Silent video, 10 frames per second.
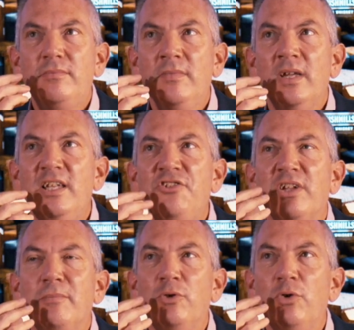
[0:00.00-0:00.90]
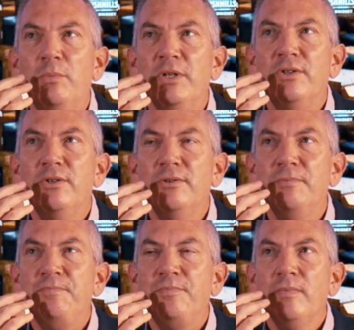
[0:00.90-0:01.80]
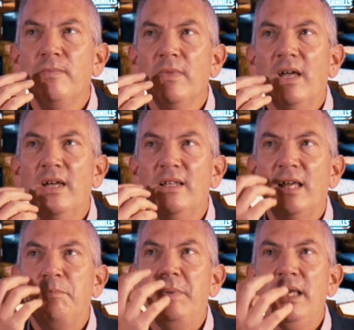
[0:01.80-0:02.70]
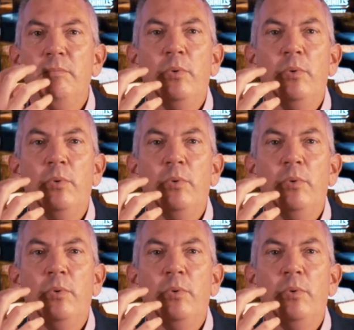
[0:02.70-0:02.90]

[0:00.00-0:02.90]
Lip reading: And each time I roll my tongue, that big,